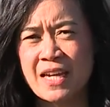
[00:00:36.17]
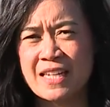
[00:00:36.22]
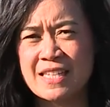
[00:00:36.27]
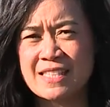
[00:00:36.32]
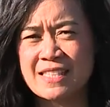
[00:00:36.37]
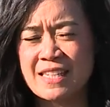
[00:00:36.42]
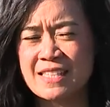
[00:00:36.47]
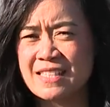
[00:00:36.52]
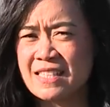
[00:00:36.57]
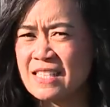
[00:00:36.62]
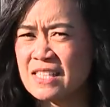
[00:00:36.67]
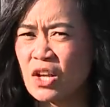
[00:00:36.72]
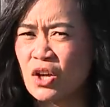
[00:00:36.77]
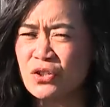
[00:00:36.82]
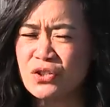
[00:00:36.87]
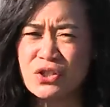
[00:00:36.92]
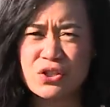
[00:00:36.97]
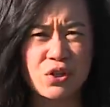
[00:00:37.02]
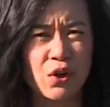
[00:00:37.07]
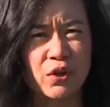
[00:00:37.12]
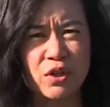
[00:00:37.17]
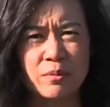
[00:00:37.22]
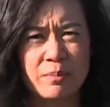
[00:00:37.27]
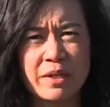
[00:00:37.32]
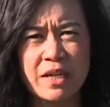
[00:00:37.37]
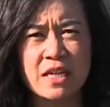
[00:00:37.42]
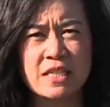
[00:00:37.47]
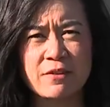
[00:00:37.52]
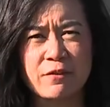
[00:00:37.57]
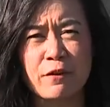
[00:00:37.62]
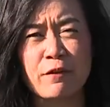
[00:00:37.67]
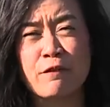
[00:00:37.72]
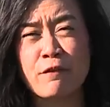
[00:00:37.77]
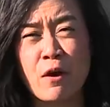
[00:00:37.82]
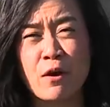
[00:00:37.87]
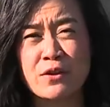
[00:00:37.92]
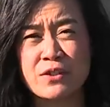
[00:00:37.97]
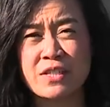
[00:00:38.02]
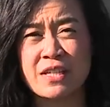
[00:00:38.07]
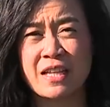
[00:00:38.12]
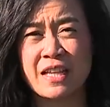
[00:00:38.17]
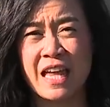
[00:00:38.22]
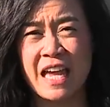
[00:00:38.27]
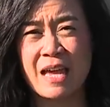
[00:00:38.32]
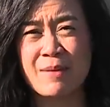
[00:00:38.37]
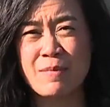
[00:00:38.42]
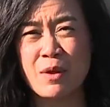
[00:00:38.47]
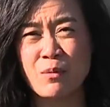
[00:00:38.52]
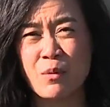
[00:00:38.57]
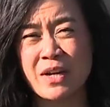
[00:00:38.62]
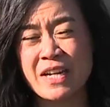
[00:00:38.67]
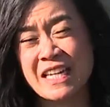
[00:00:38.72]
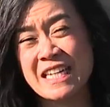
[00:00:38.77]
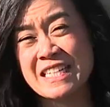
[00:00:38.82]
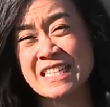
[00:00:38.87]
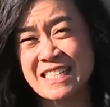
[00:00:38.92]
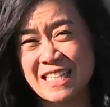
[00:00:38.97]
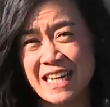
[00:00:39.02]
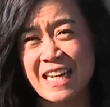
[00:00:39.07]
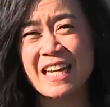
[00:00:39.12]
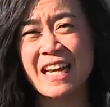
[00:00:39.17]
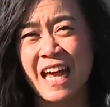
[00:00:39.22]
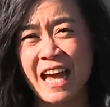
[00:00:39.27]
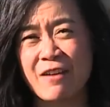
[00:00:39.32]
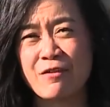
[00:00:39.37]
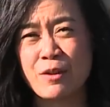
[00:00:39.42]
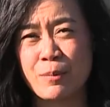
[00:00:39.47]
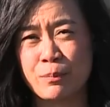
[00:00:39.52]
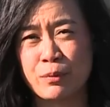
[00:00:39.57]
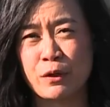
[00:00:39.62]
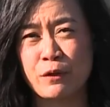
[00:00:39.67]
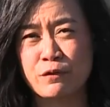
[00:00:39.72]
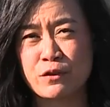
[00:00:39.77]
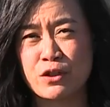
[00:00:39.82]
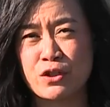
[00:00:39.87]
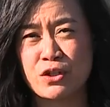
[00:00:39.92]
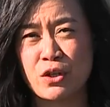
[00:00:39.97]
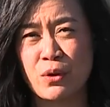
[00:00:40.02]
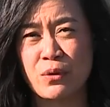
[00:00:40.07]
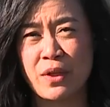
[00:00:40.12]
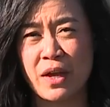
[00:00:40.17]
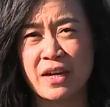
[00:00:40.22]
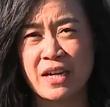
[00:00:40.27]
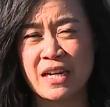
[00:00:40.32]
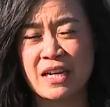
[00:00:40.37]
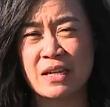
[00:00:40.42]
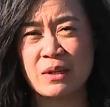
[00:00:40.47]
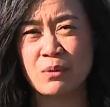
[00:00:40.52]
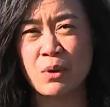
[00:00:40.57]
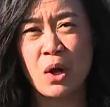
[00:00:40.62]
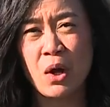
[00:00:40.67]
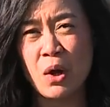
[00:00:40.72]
He says this all started because of a false claim, and when he did have the proof to show that he